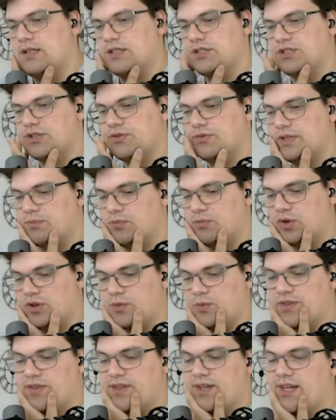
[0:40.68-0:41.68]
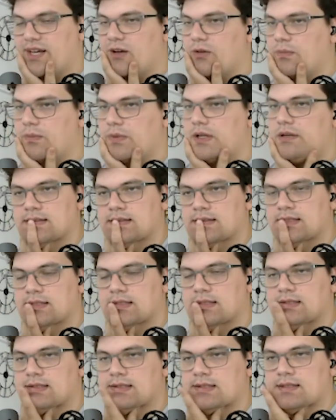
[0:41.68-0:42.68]
I should read more than one thing out, but...
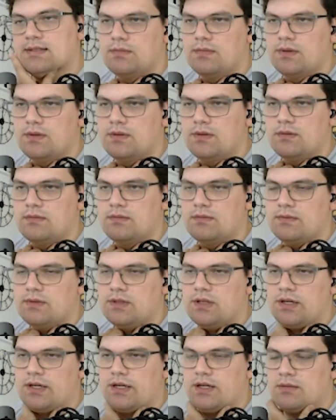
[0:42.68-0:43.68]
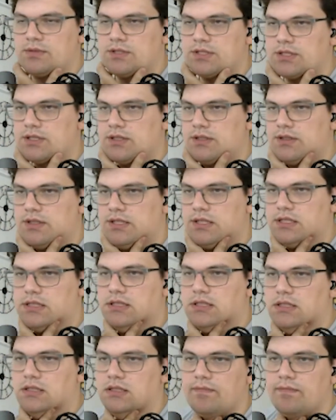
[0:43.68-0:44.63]
Alright, I'm just going to do this.